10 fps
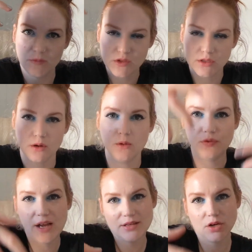So
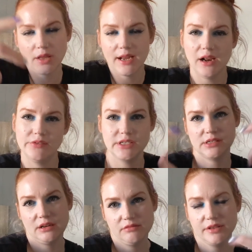that's all I have to
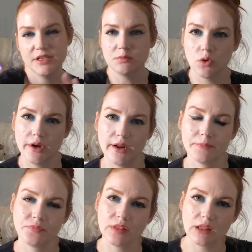say for this
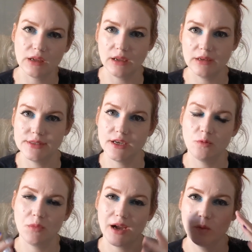morning, and
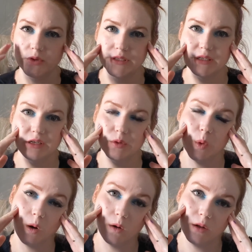I will see
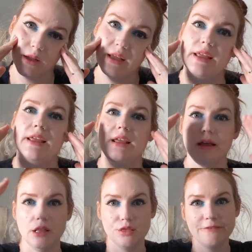you all
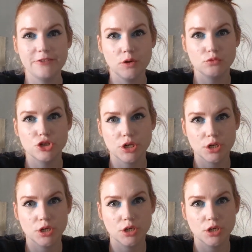in the future.